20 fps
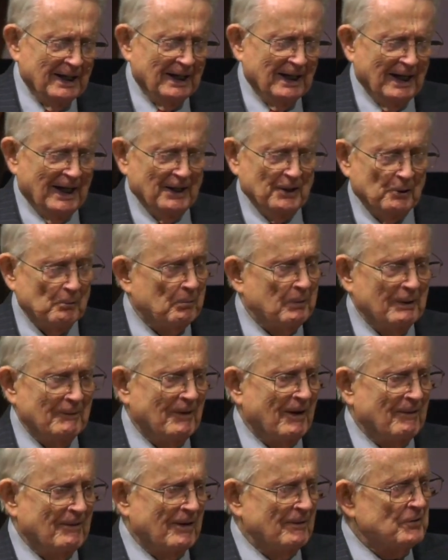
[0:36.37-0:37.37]
I don't believe
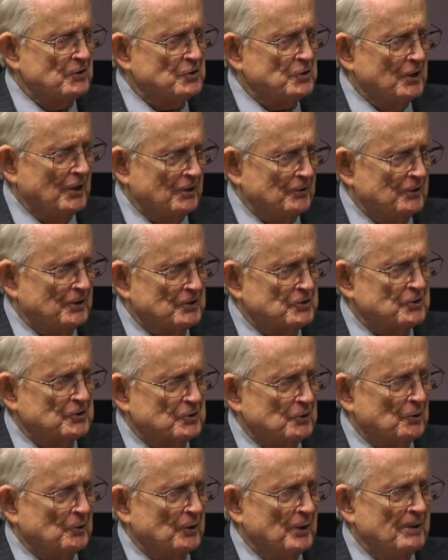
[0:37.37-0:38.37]
I've ever shared this
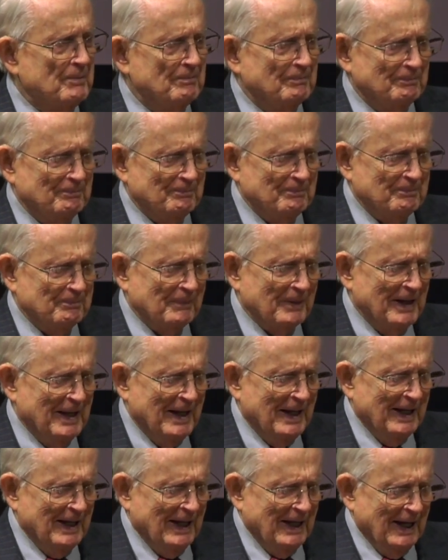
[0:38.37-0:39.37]
story.
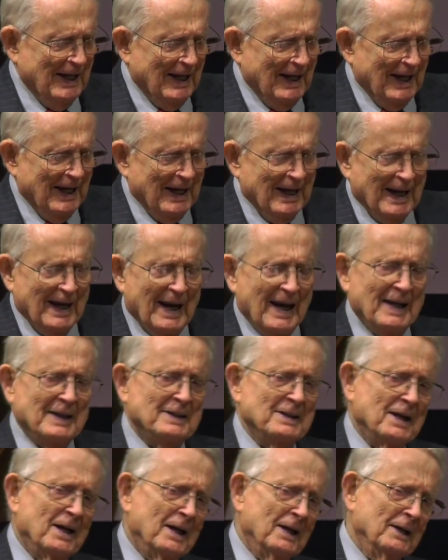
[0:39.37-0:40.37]

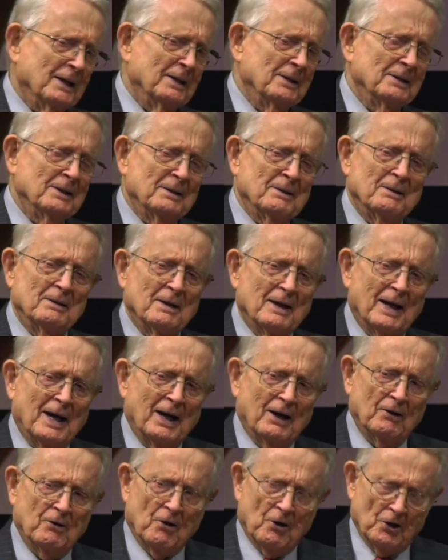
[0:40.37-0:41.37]
And
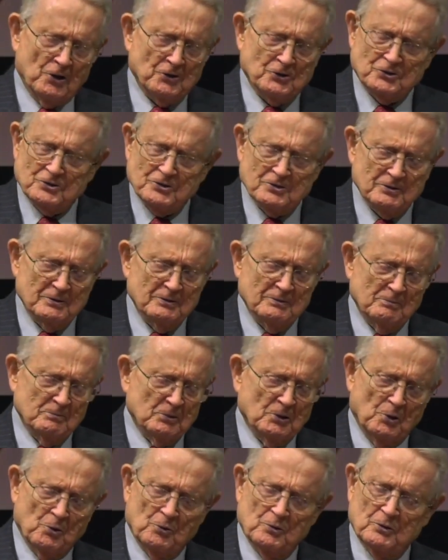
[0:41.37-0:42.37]
our hearts
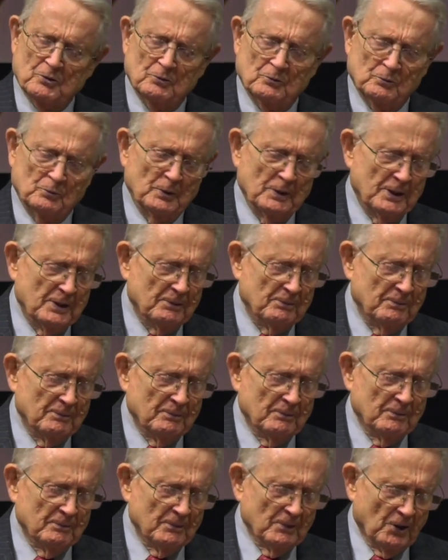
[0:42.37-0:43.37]
broke. We
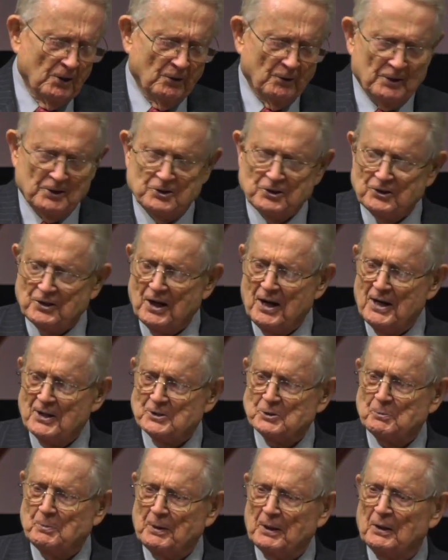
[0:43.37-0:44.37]
hurried to the
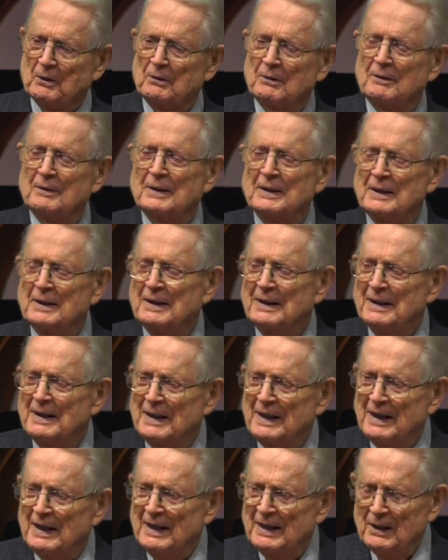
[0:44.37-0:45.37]
hospital,
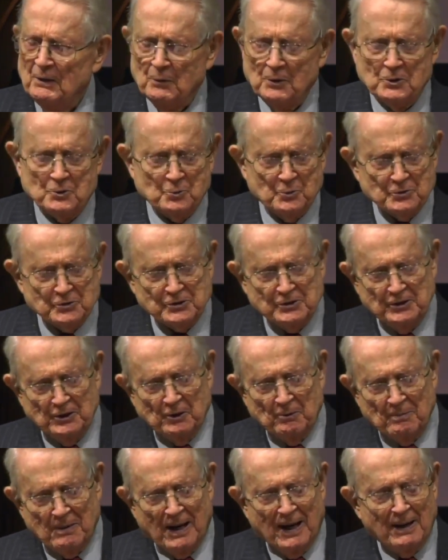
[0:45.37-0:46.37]
which was
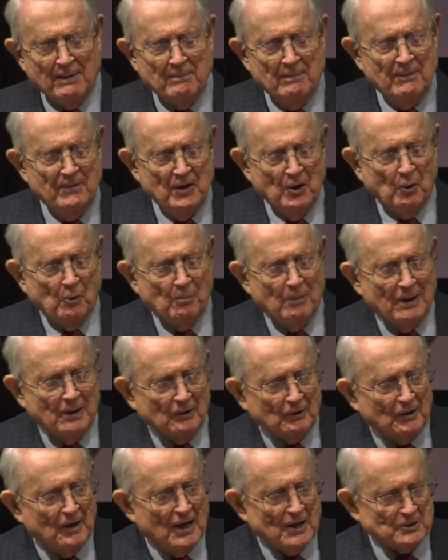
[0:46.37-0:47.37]
nearby, the old
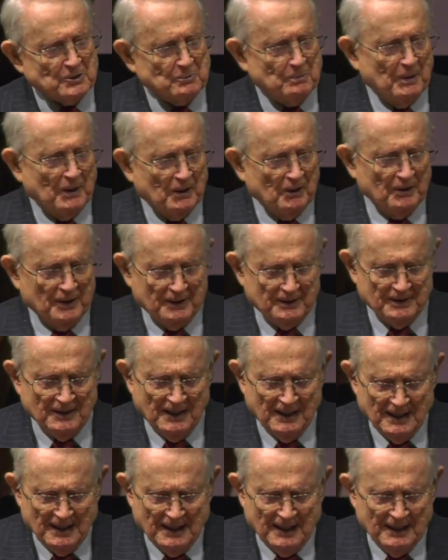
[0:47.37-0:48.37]
Baylor Hospital, and
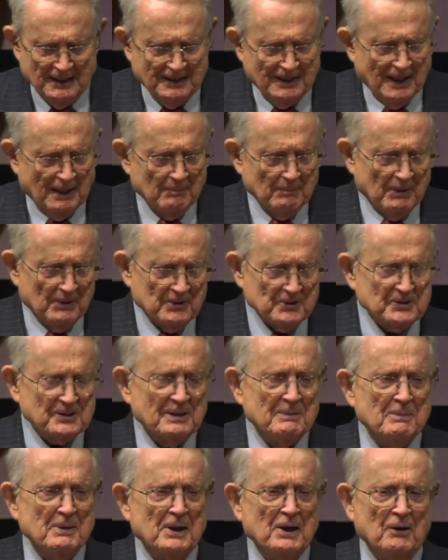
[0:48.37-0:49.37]
down by the
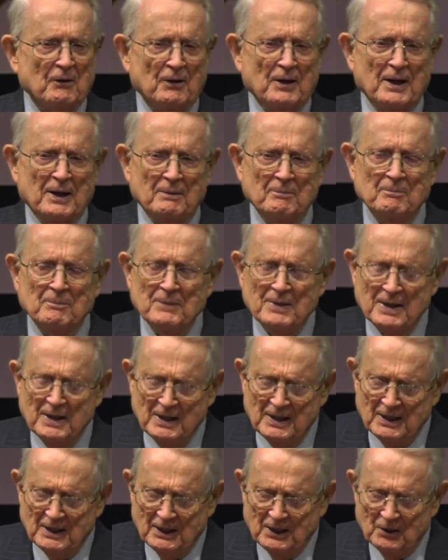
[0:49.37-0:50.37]
seminary.
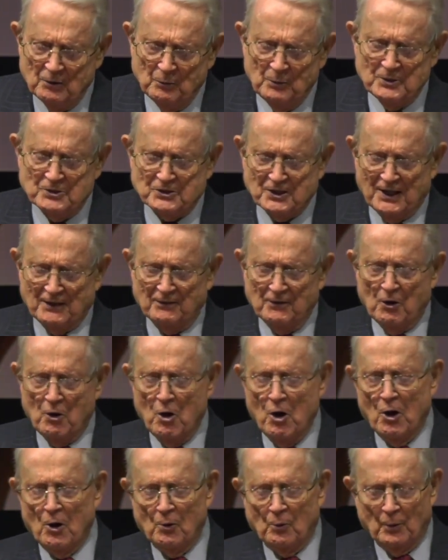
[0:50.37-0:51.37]
And we sat in the
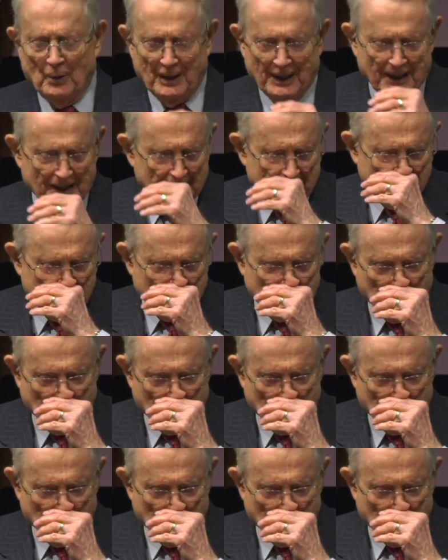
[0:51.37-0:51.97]
hallway, and